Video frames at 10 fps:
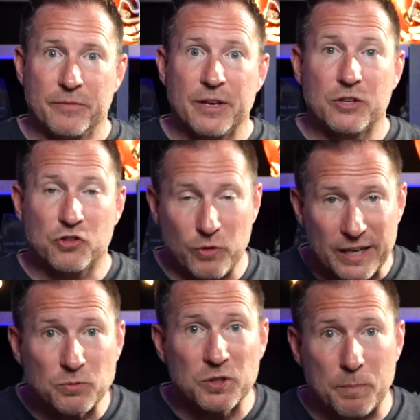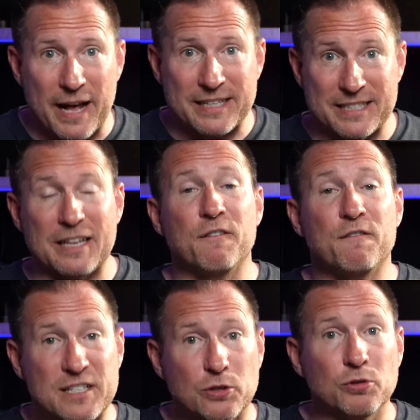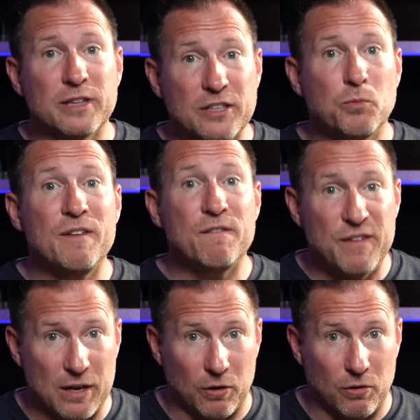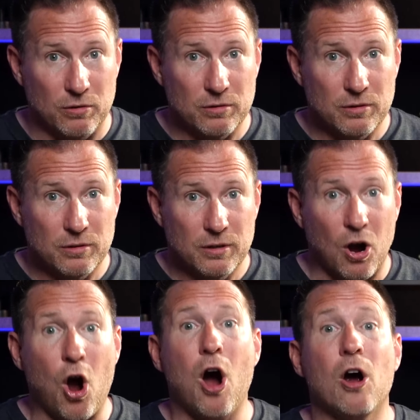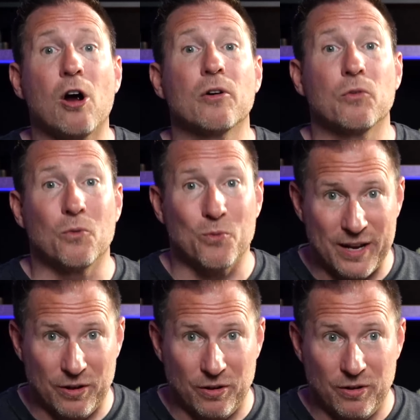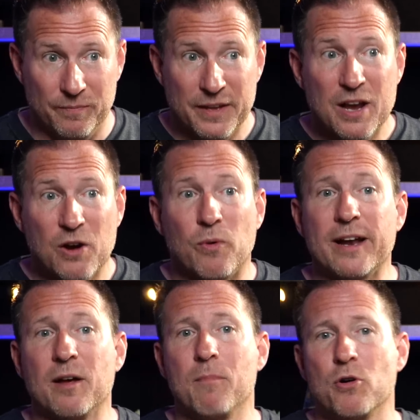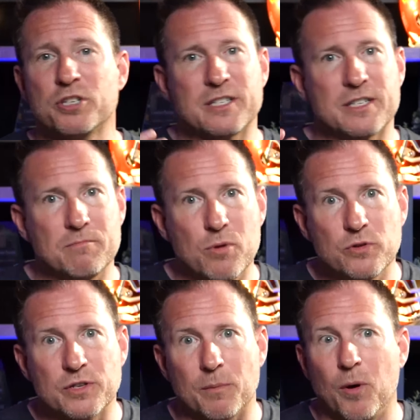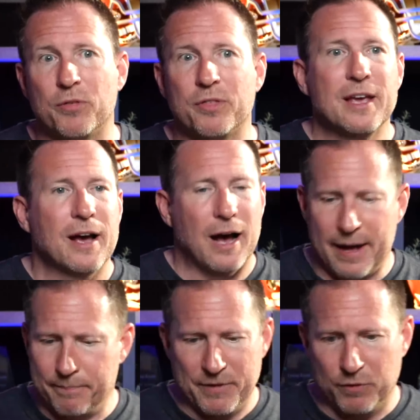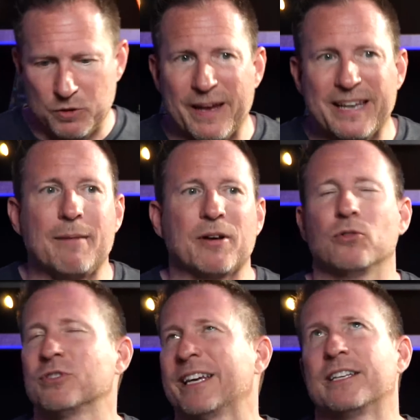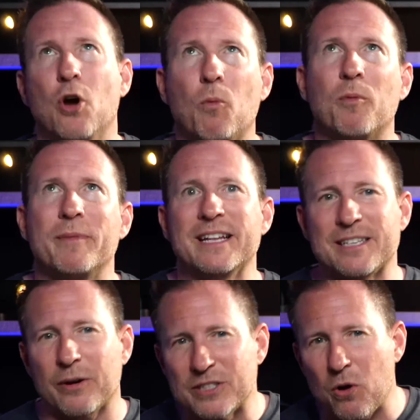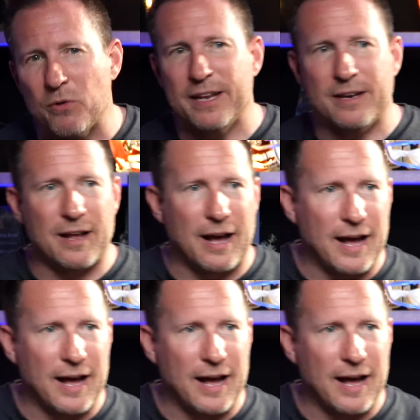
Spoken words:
Stress responses and the physical things we feel are real. Right? Emotions and moods are both influenced by chemicals like dopamine, serotonin,